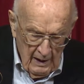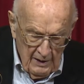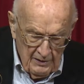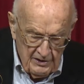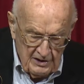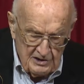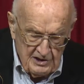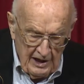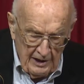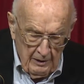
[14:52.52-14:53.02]

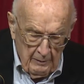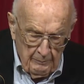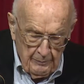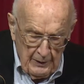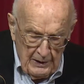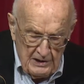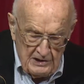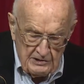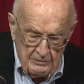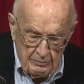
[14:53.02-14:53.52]
The
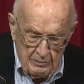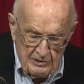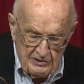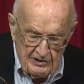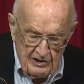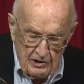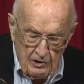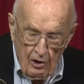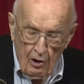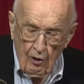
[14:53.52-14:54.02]
centerpiece was
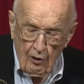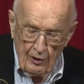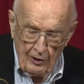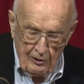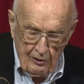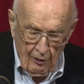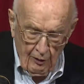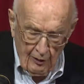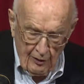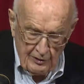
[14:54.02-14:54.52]
the Core
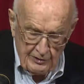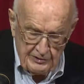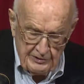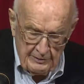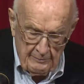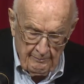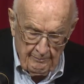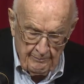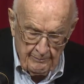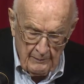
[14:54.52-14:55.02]
Course,
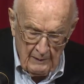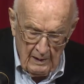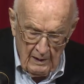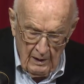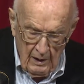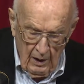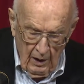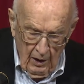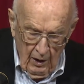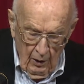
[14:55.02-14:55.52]

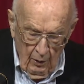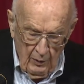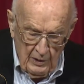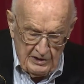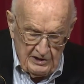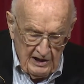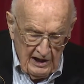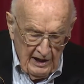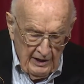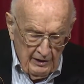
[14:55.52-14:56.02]

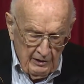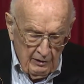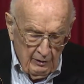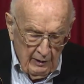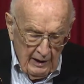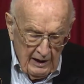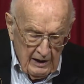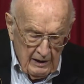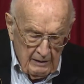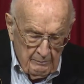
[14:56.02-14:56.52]
which
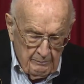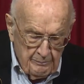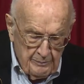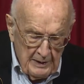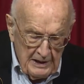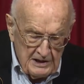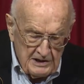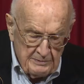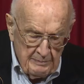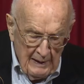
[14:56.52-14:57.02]
integrated
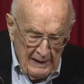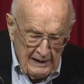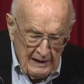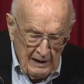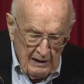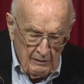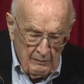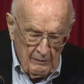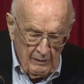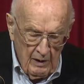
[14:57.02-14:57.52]

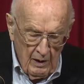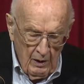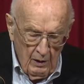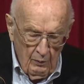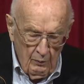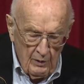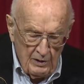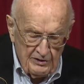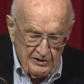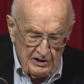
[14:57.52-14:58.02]
peacemaking
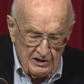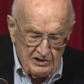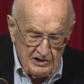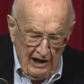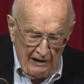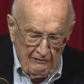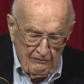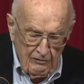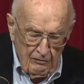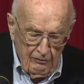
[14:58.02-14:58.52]
with the
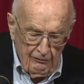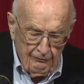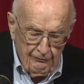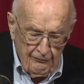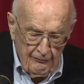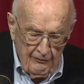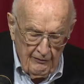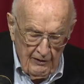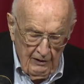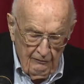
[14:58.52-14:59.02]
several
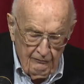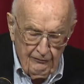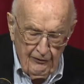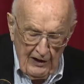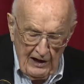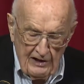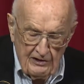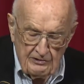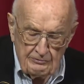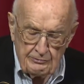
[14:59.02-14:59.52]

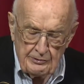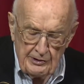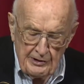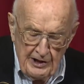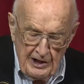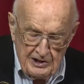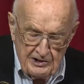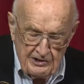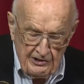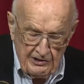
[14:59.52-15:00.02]
faith
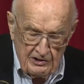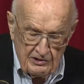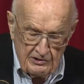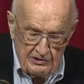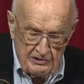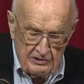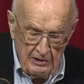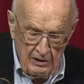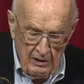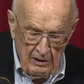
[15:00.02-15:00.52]

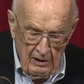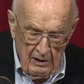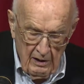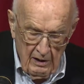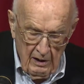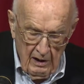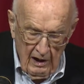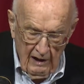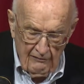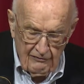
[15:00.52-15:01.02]
traditions
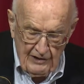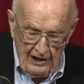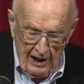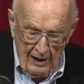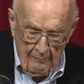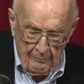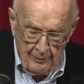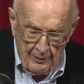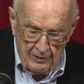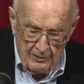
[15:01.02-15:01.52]
of
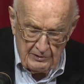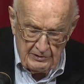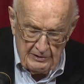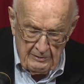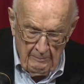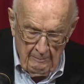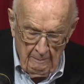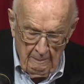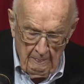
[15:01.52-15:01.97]
campers,